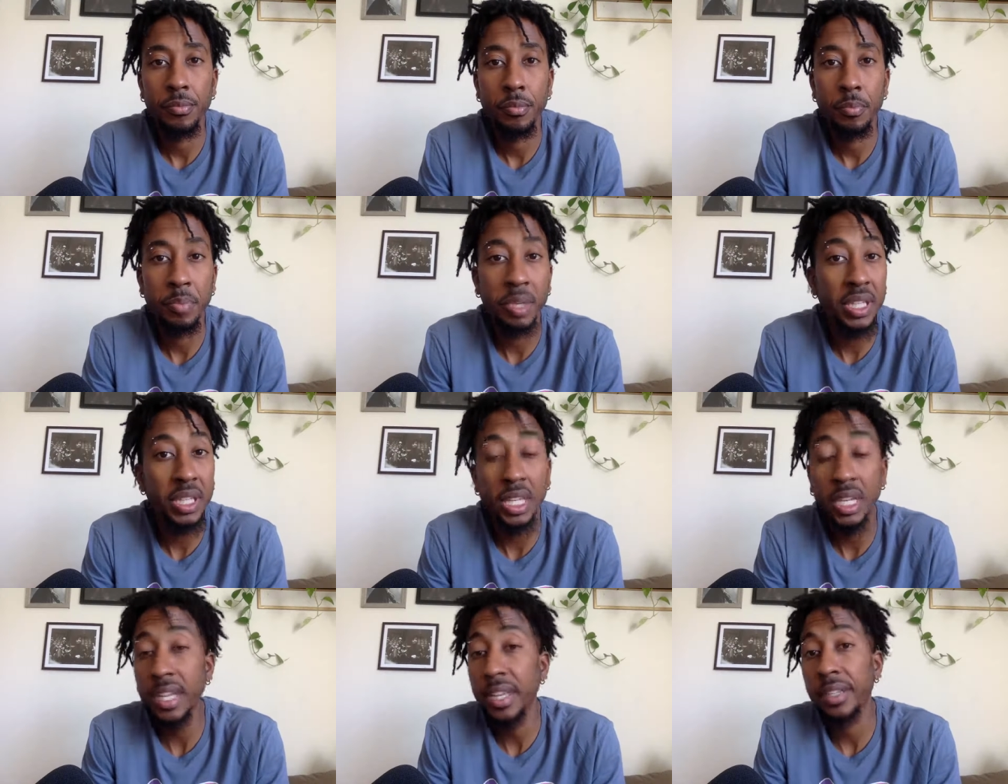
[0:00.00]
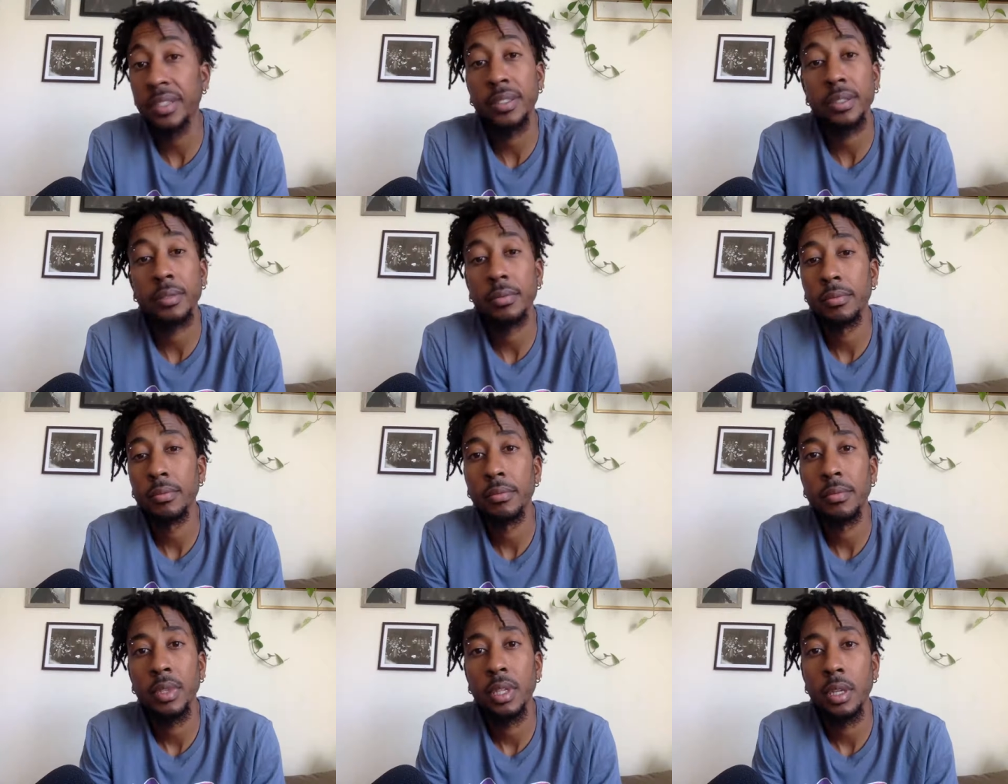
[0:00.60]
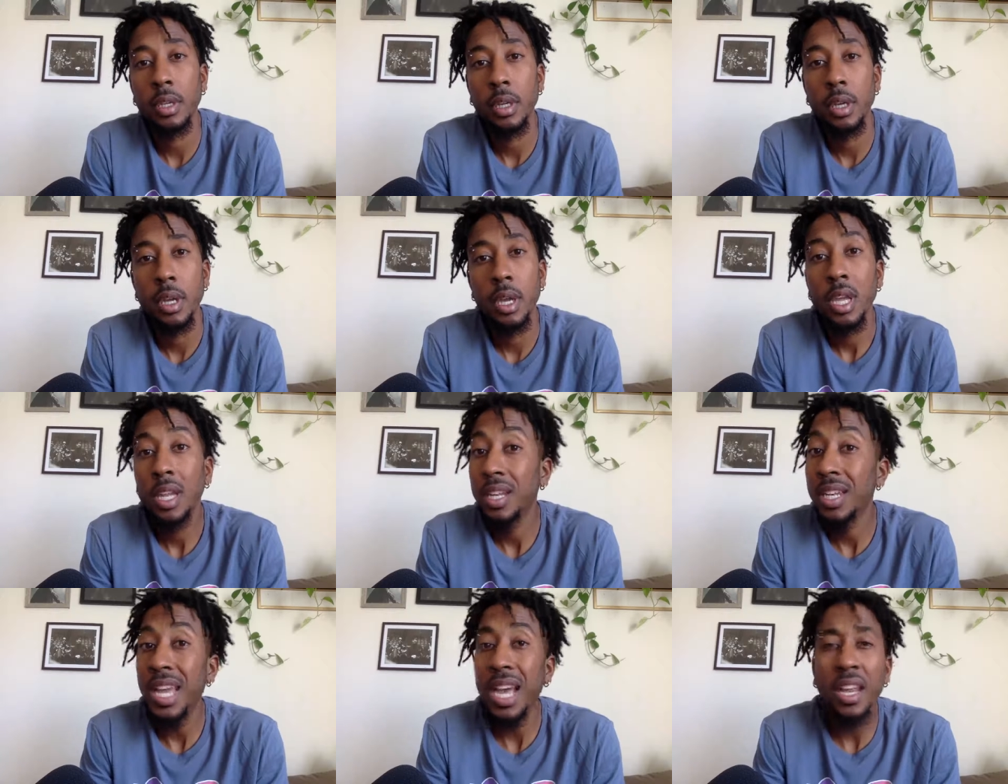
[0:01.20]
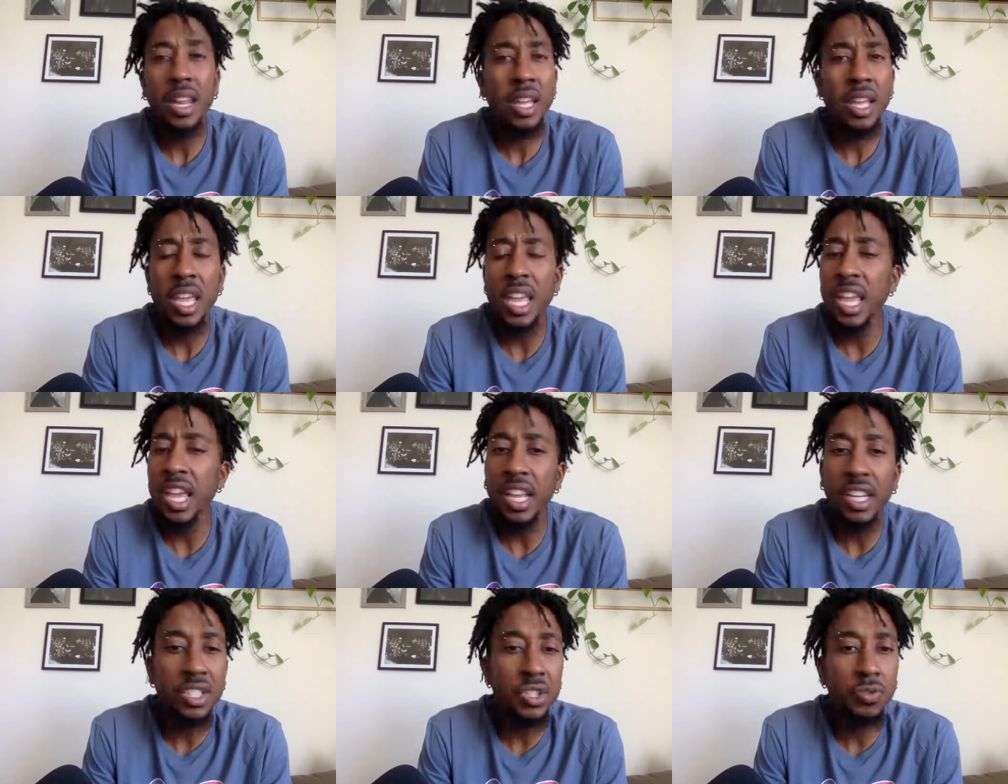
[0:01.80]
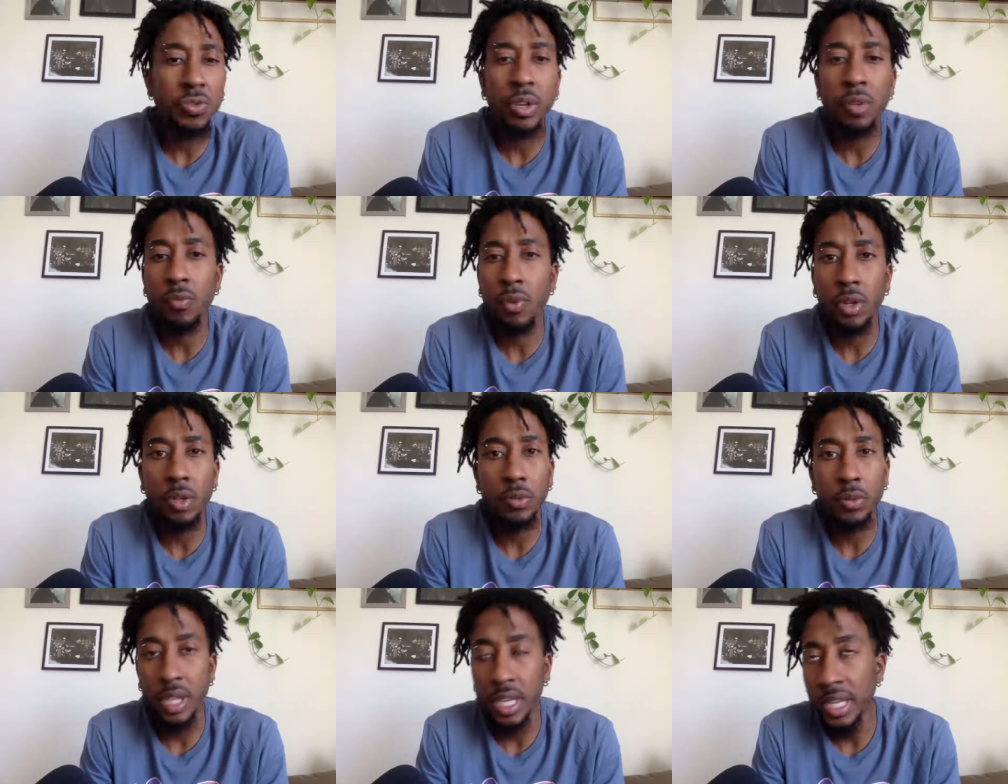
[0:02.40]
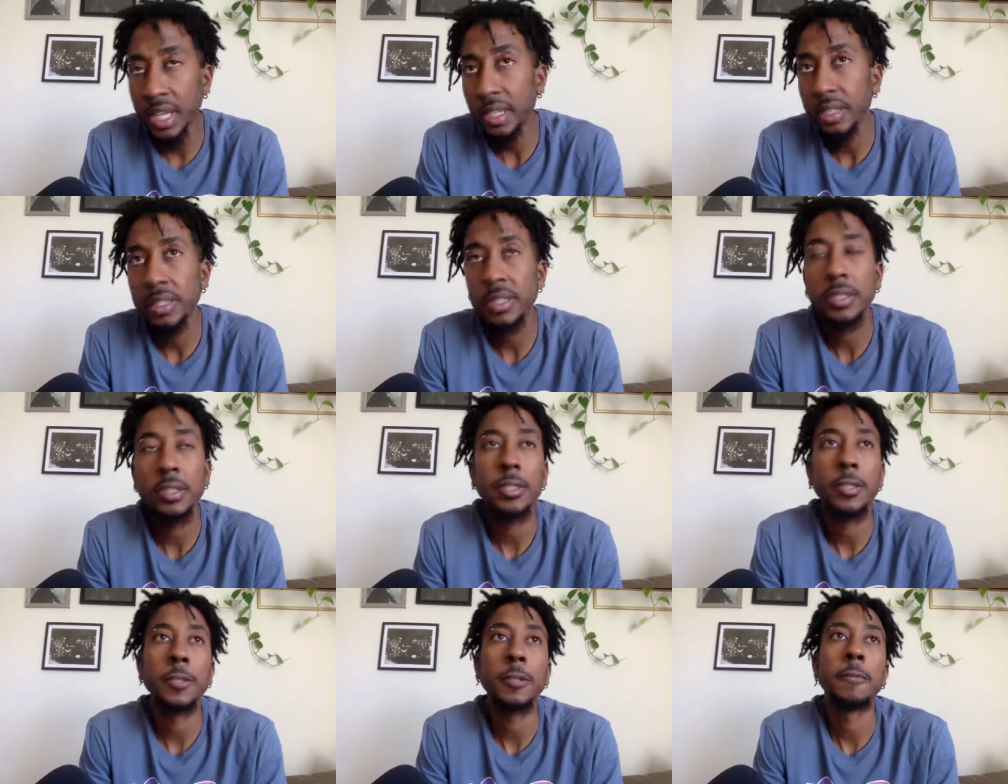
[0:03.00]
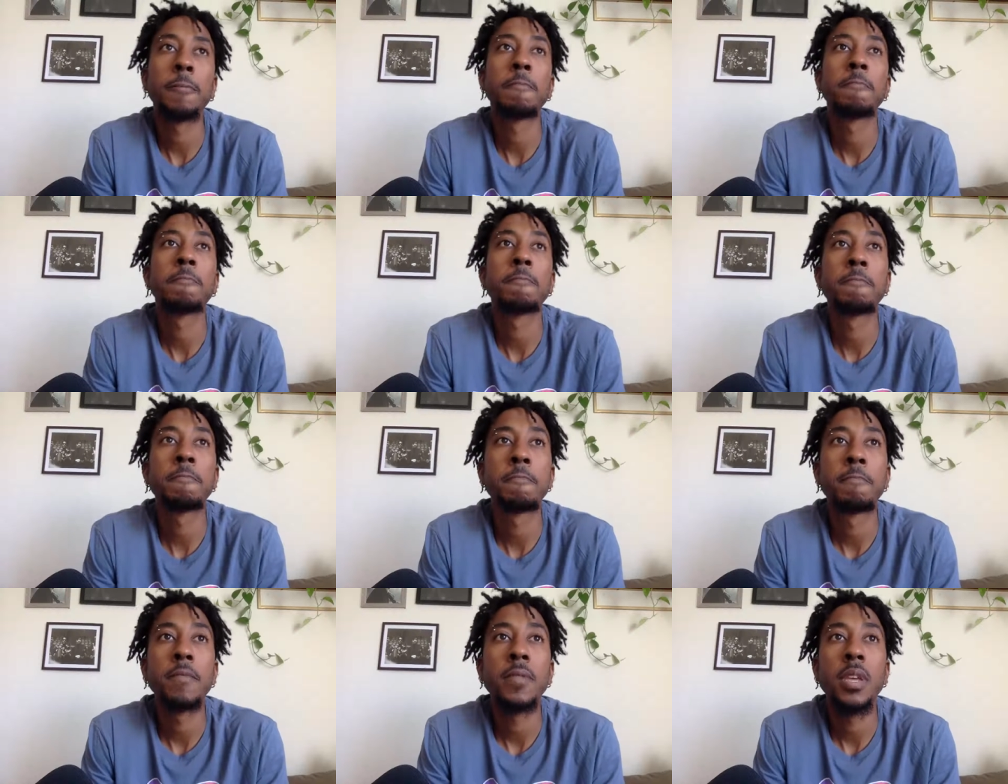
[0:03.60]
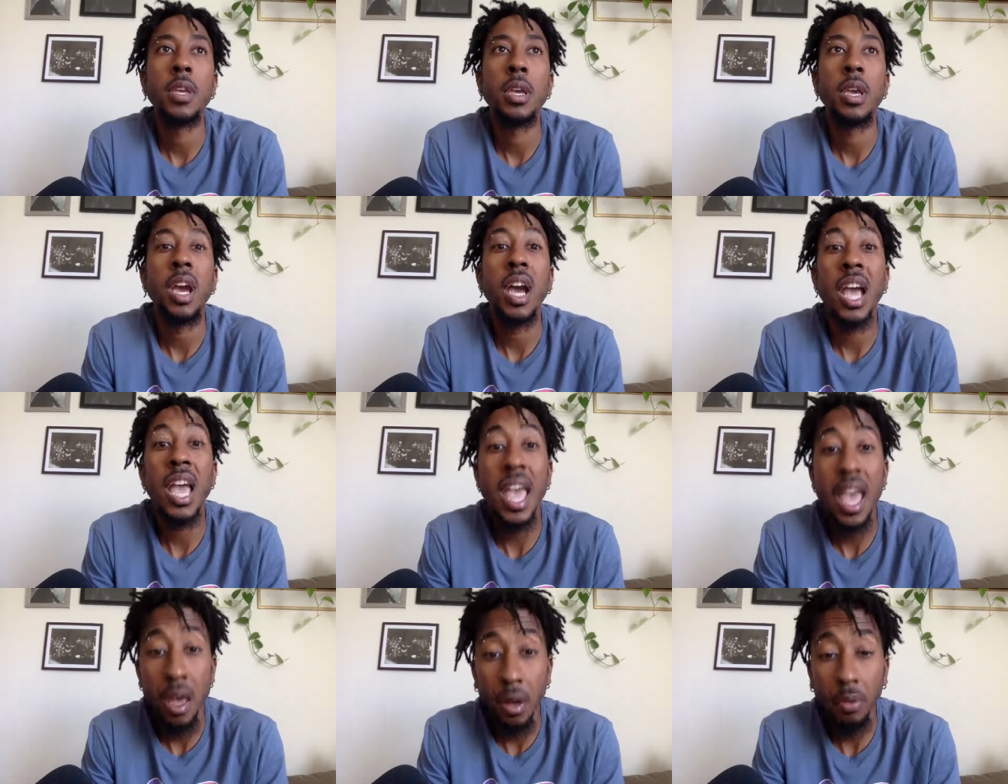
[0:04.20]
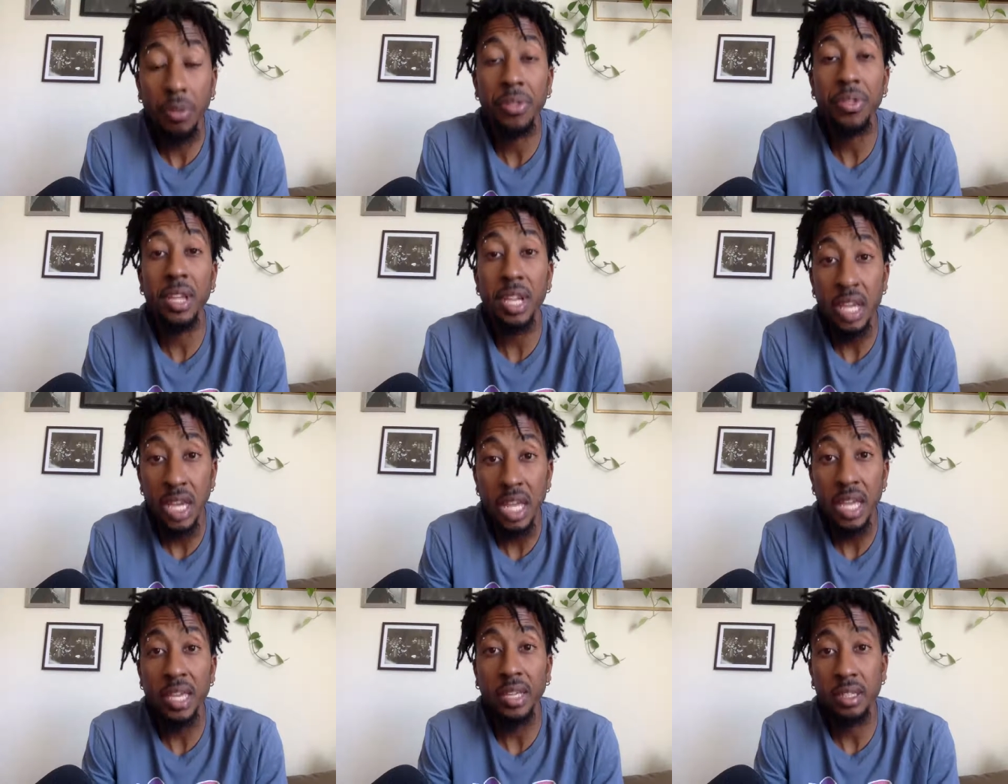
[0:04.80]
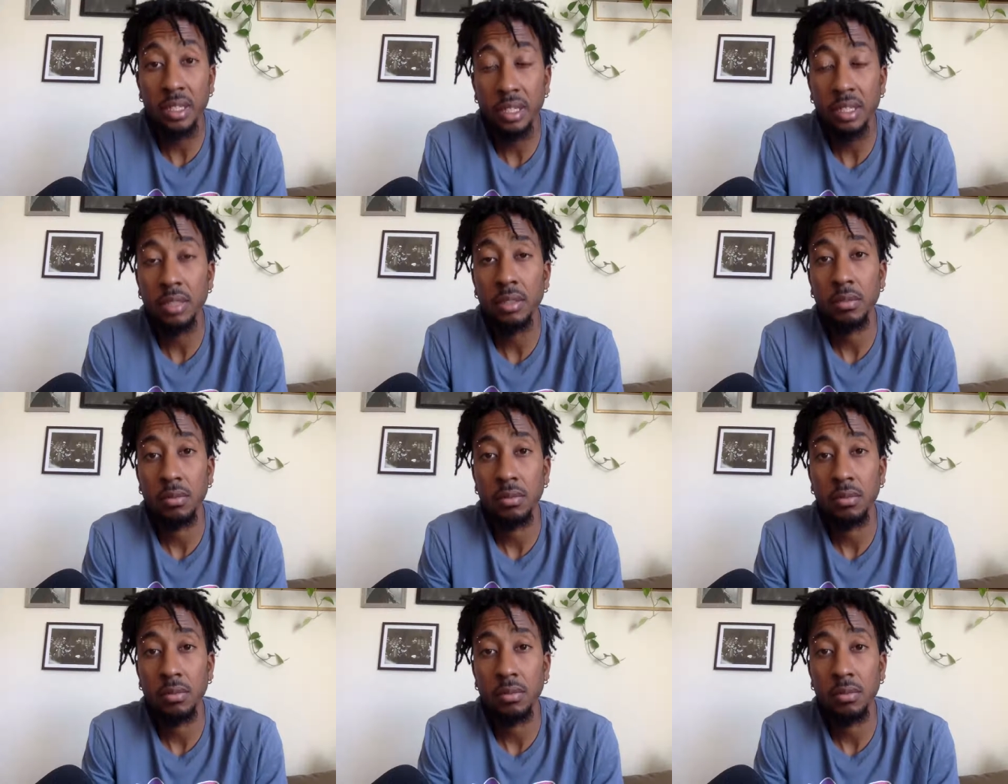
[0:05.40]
Beat the Knicks. Not an injury riddled Knicks, a healthy Knicks,